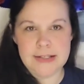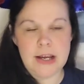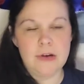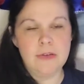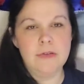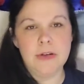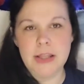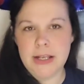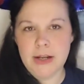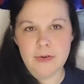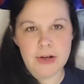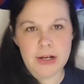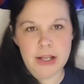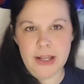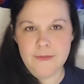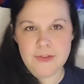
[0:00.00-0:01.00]
I really don't
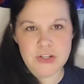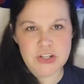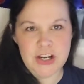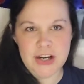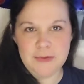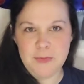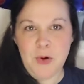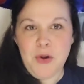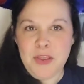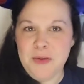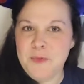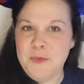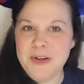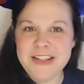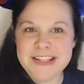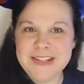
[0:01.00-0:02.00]
want to have to check more
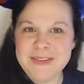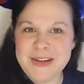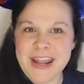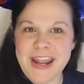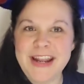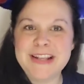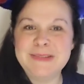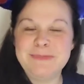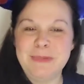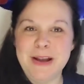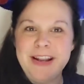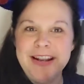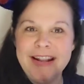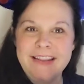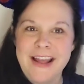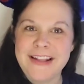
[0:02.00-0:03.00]
than one suitcase,
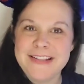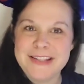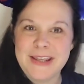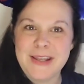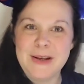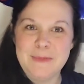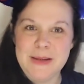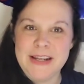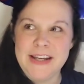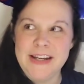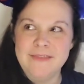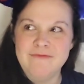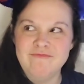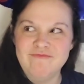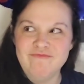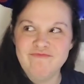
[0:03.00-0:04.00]
but that's going to
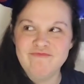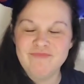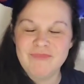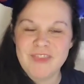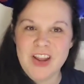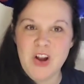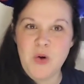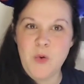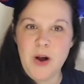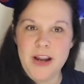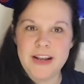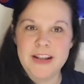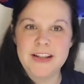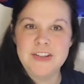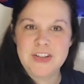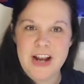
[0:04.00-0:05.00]
be quite
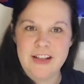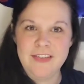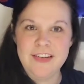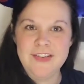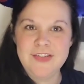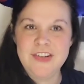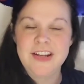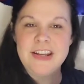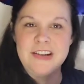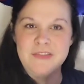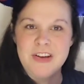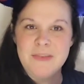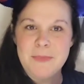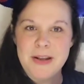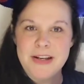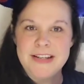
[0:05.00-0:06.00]
a challenge to get
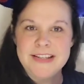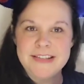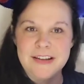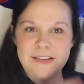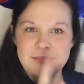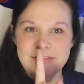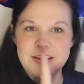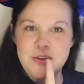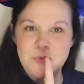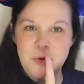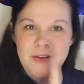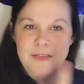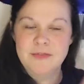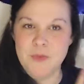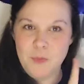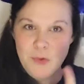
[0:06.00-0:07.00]
everybody's stuff in one.
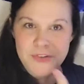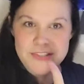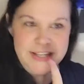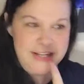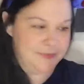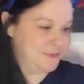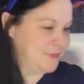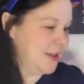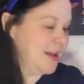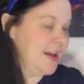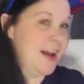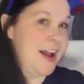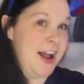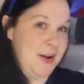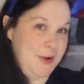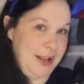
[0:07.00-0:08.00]
We'll see.
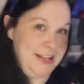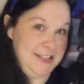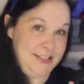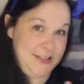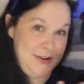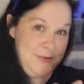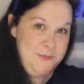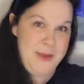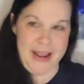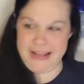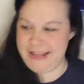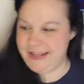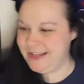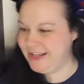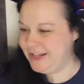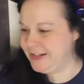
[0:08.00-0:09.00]
Okay, so
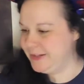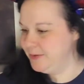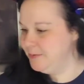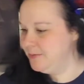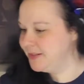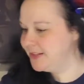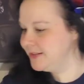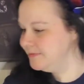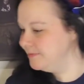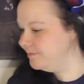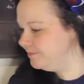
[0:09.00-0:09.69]
packing cubes.